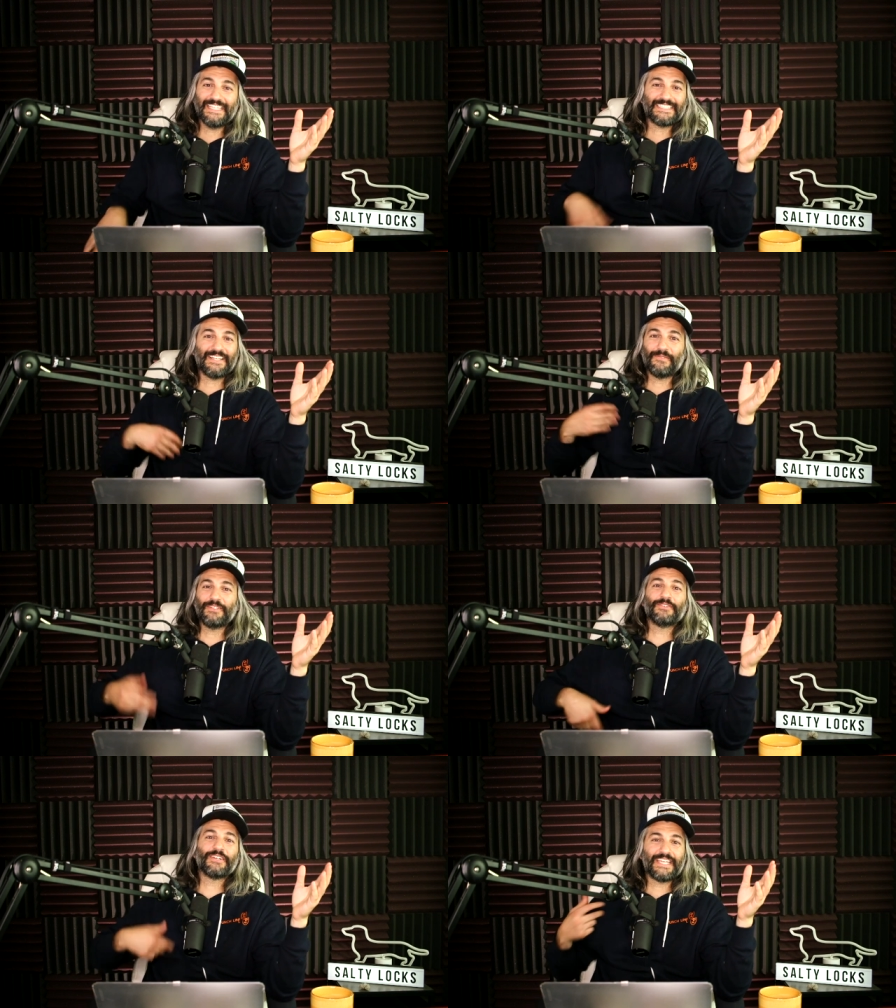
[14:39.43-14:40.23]

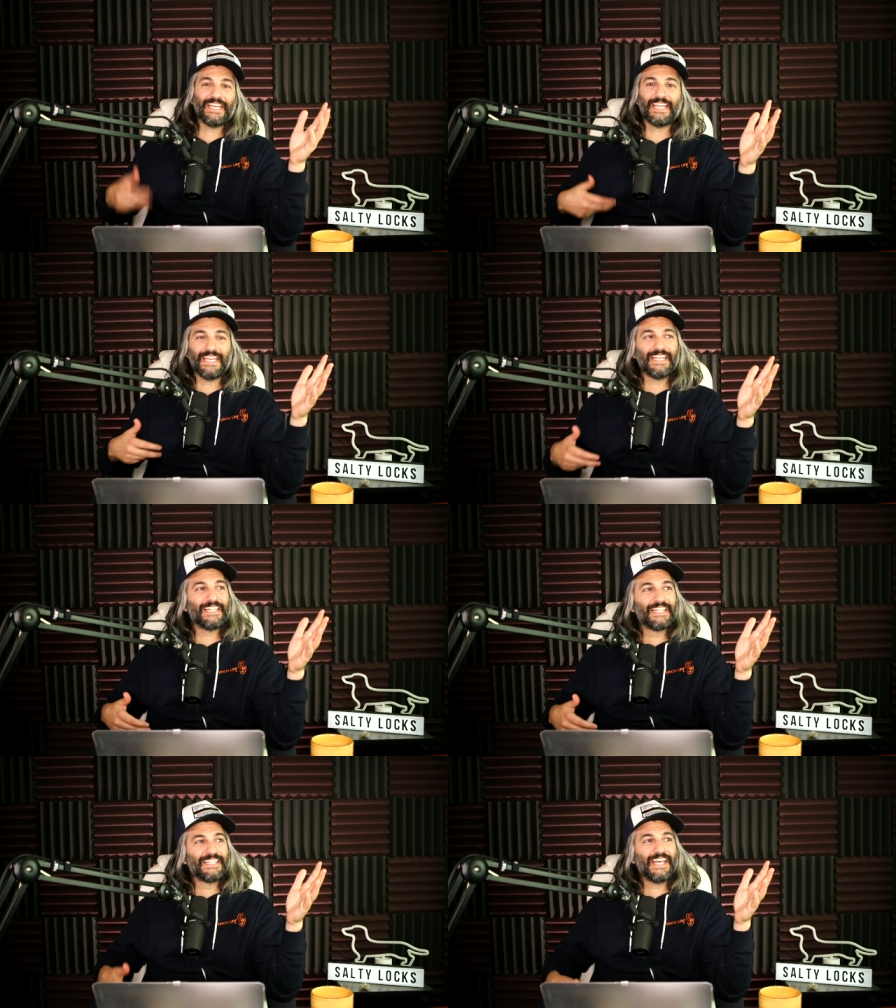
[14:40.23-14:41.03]
something will kick
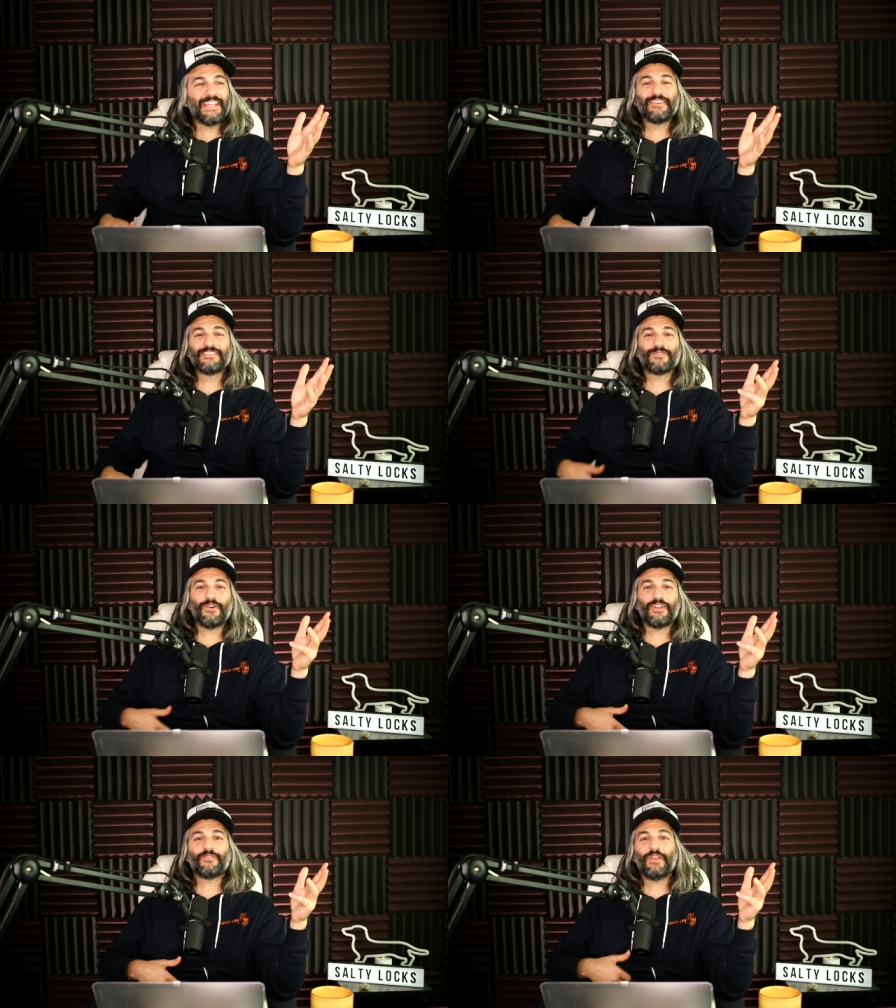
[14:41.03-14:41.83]
in that he'll just
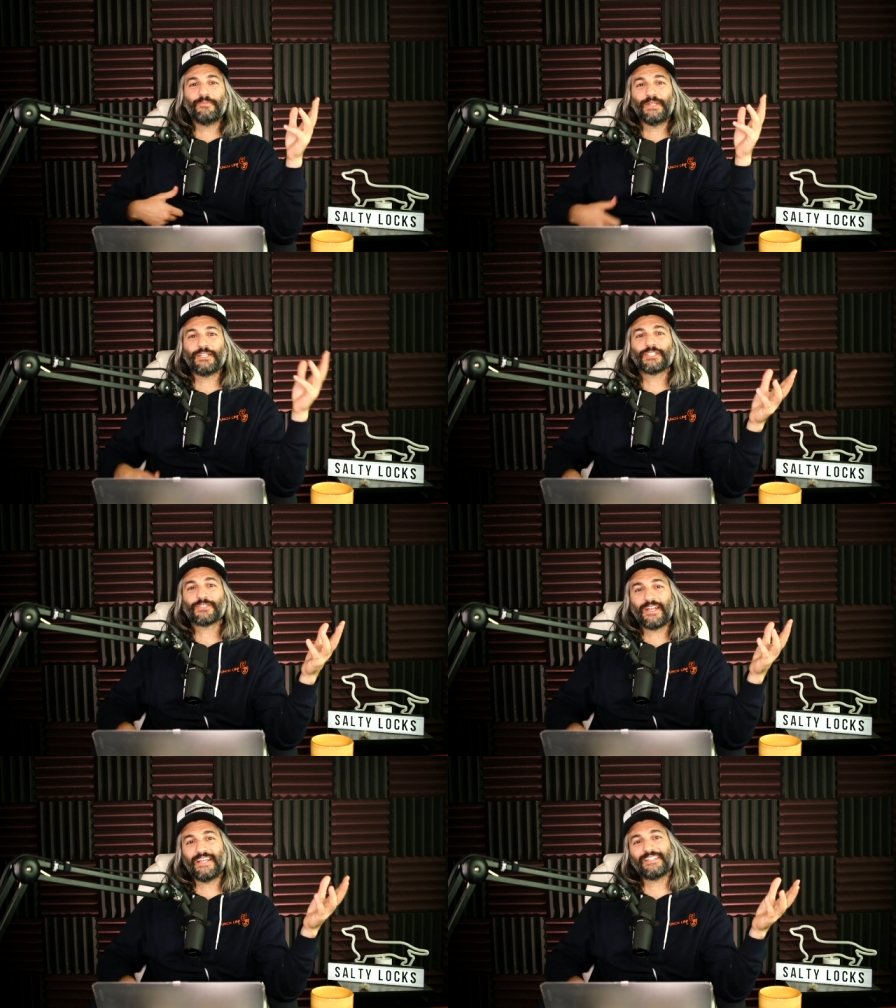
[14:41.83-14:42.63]
want to rip me to
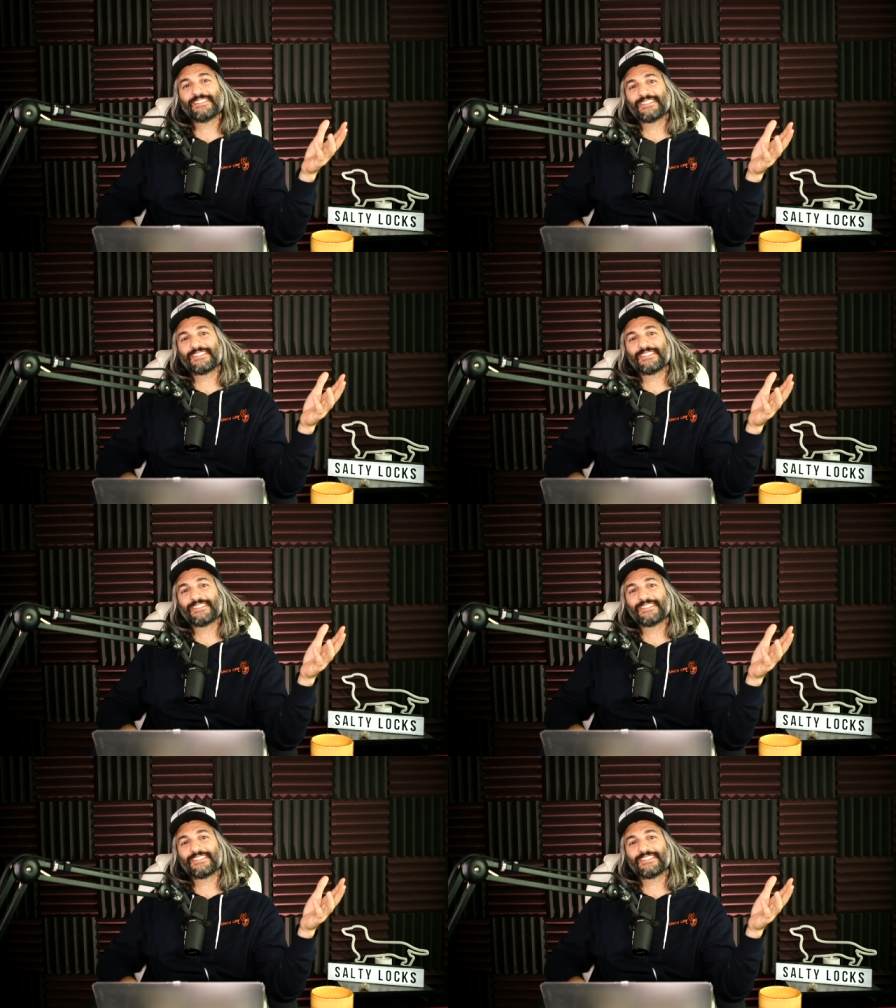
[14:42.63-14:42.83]
shreds.